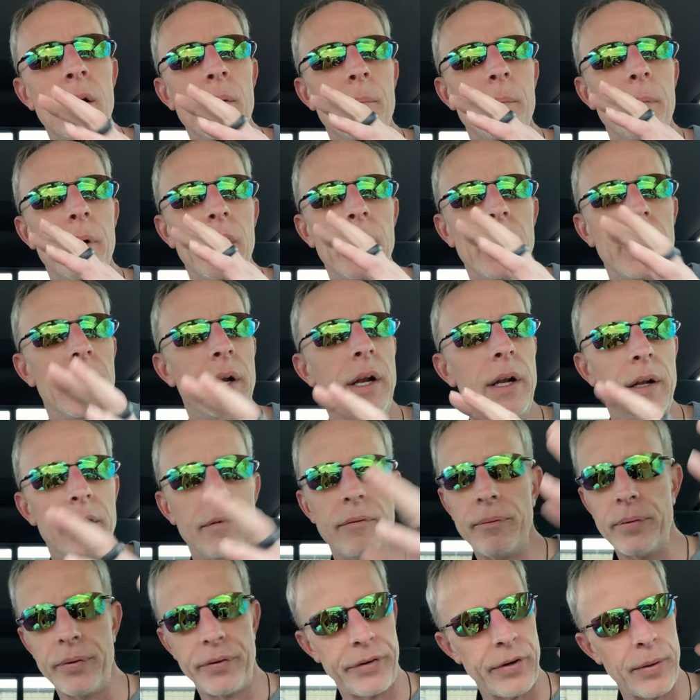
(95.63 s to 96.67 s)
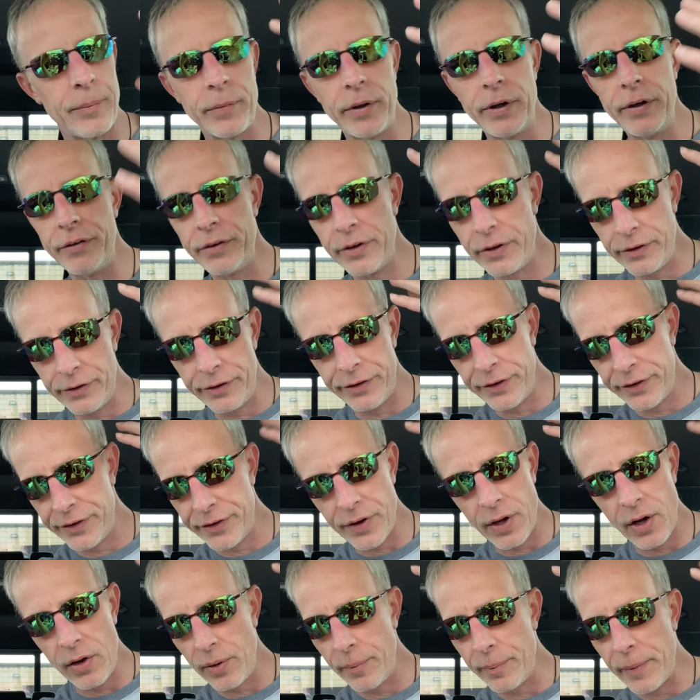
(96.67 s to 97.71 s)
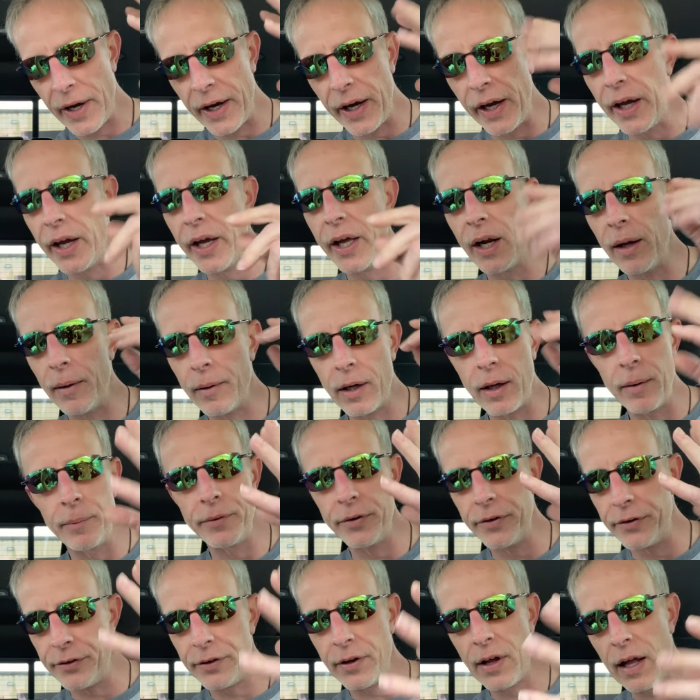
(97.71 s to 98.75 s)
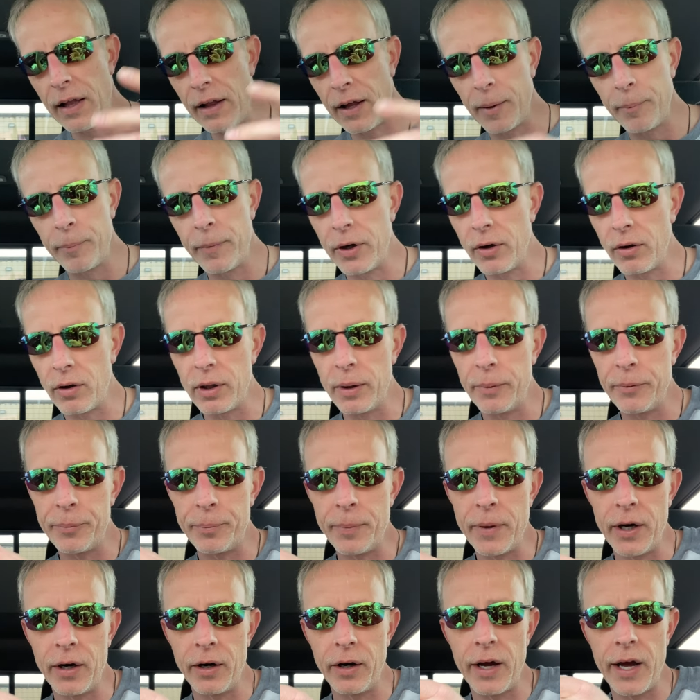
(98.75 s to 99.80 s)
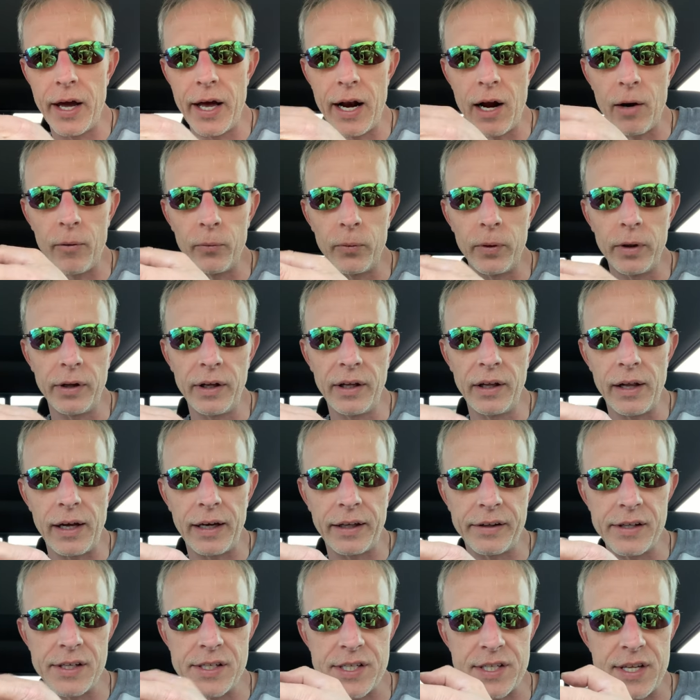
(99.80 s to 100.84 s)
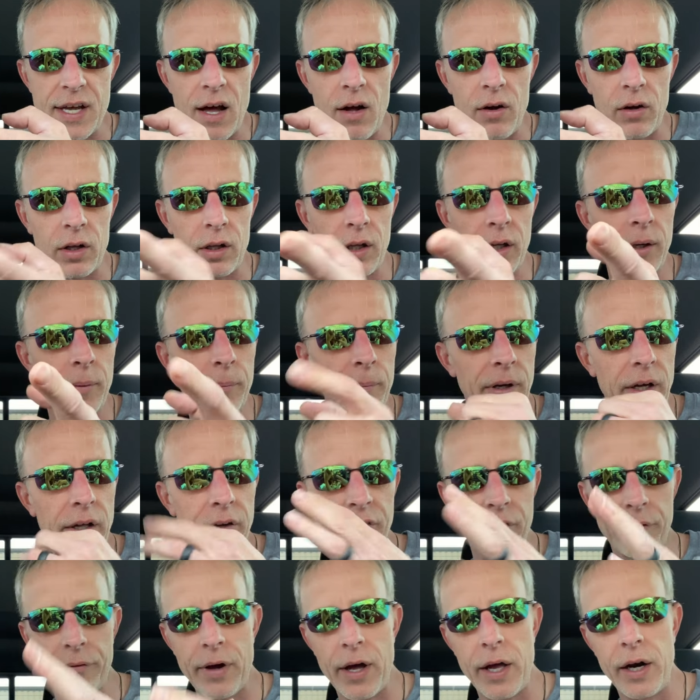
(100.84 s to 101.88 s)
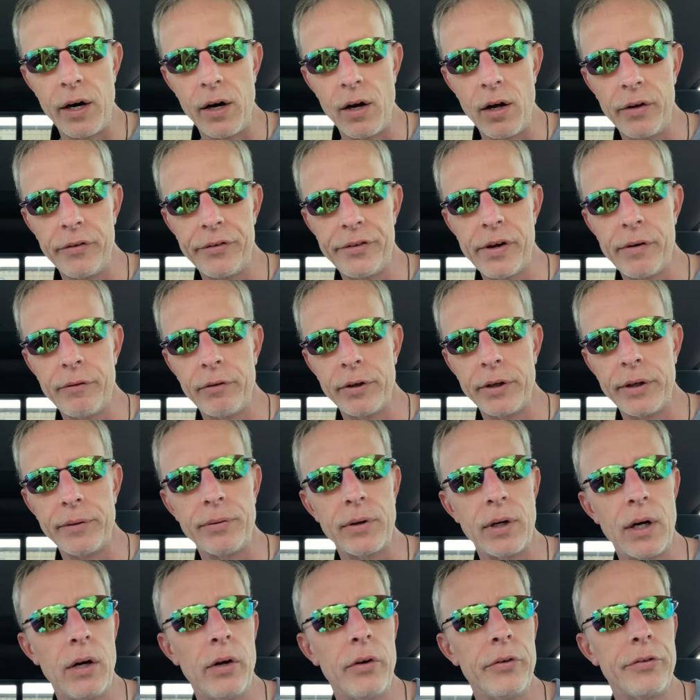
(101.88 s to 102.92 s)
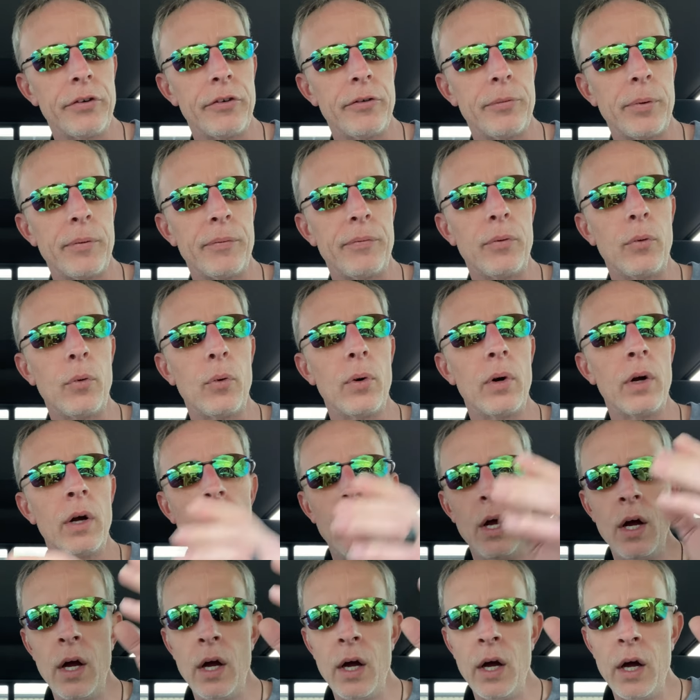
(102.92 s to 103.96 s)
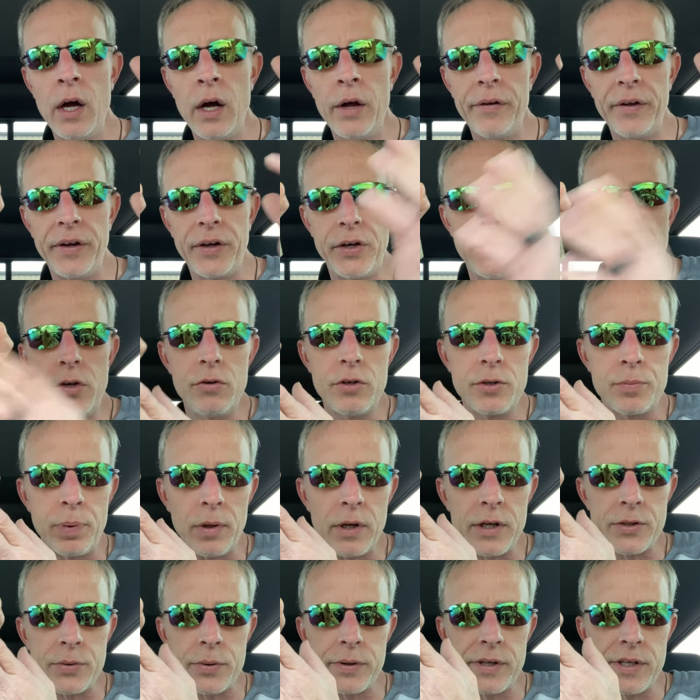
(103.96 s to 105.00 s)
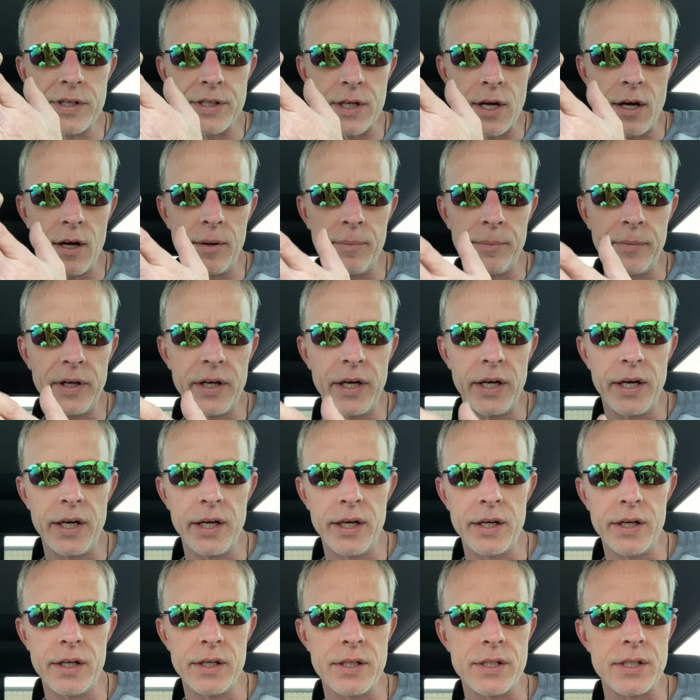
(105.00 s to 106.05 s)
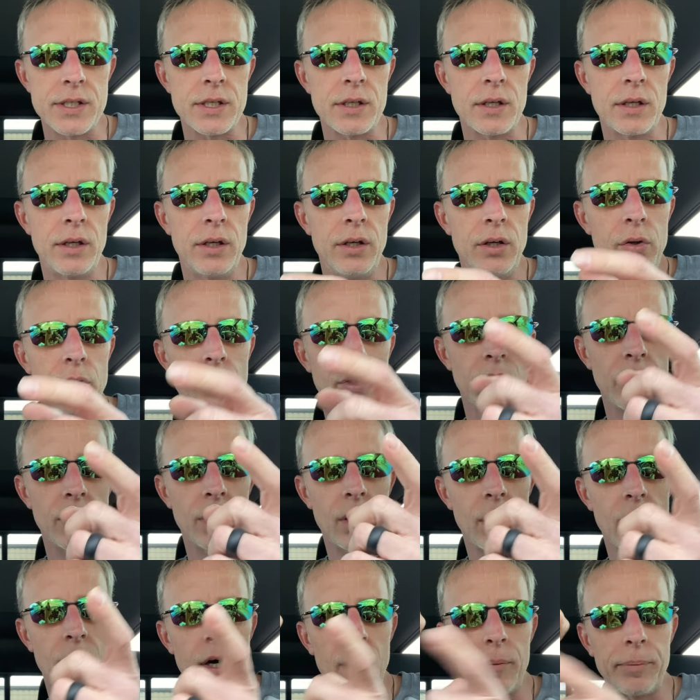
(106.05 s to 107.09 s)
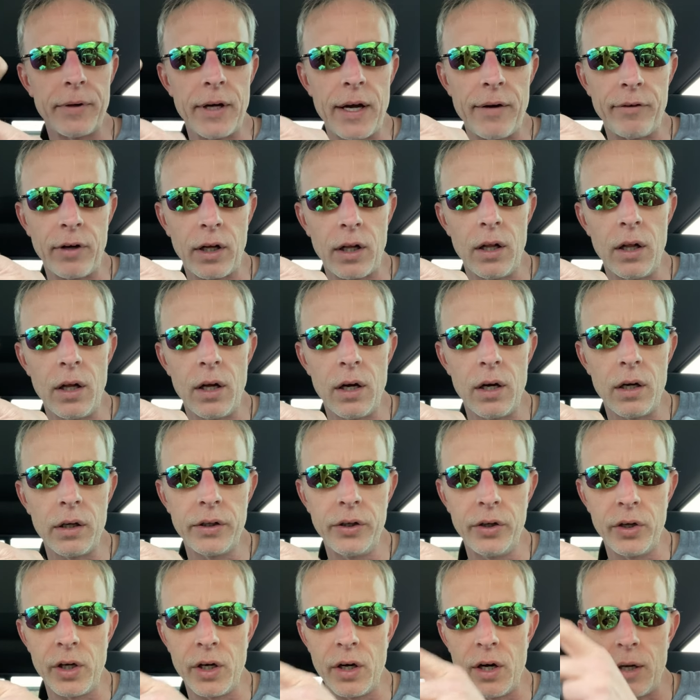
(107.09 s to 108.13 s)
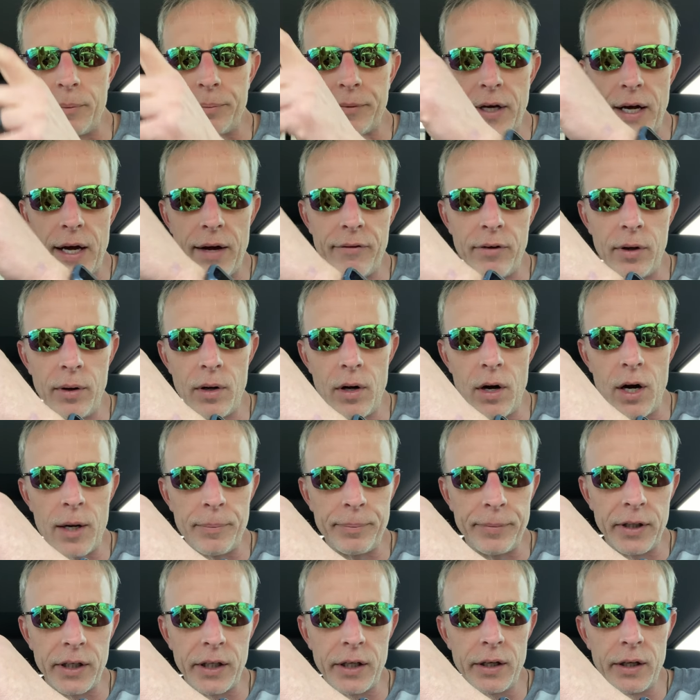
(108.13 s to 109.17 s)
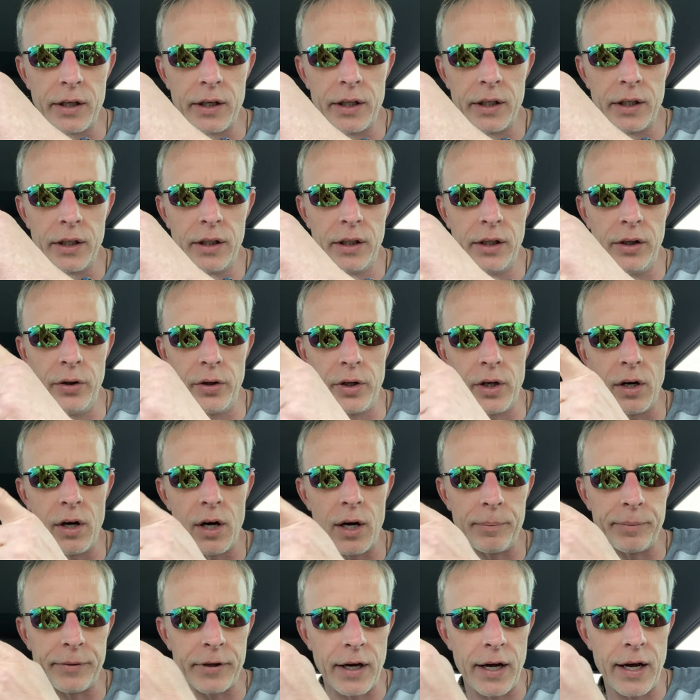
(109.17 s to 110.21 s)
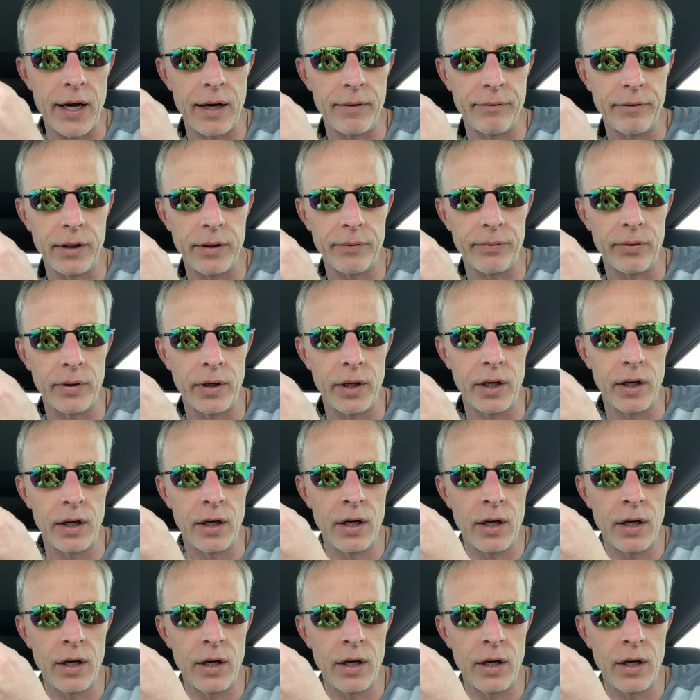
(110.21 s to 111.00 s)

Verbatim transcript: but for some reason it's just all in my head. I'm just, I like metal clips better. And I really like this style clip because I've had it on several different holsters before. The huge plus with this company is you can opt to have a claw, you can opt to have it optic cut, can opt to have different